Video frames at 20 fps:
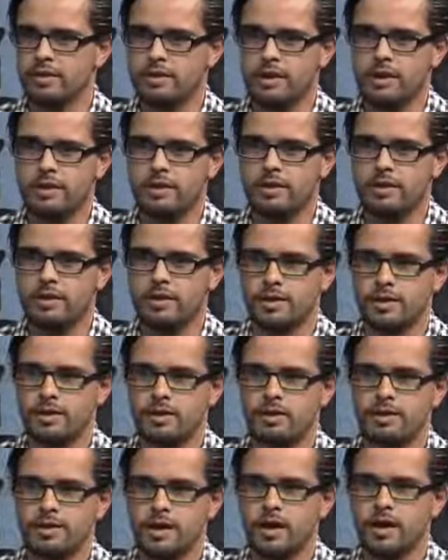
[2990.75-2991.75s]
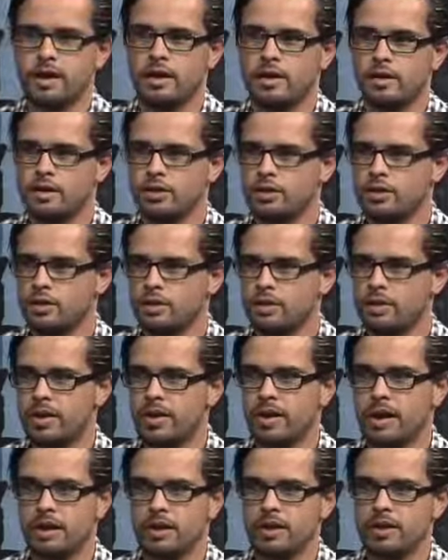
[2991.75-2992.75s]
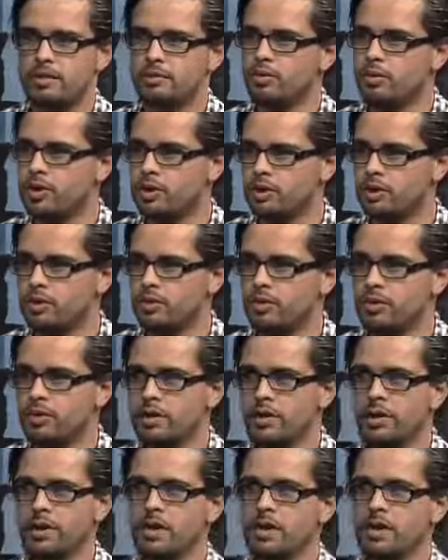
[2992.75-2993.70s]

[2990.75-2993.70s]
said this guy should be calling pretty soon.